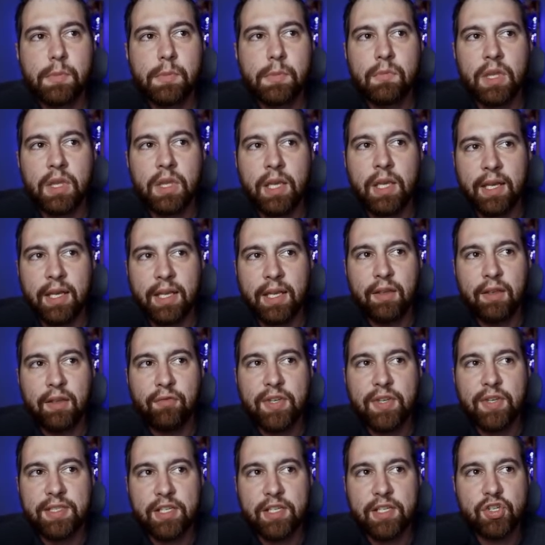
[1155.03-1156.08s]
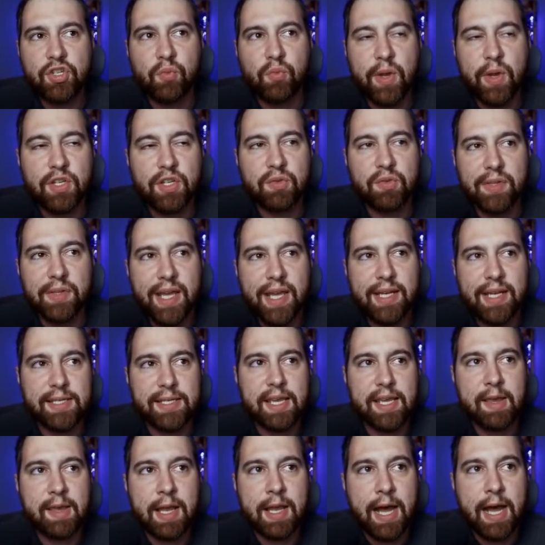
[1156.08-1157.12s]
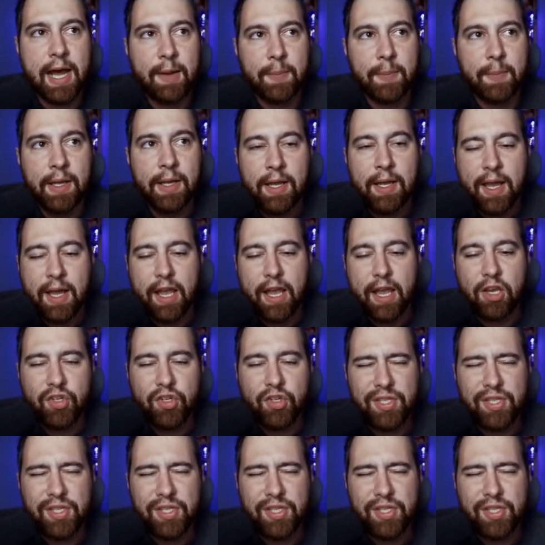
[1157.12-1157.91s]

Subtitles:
an iffy situation with that team comp. I usually see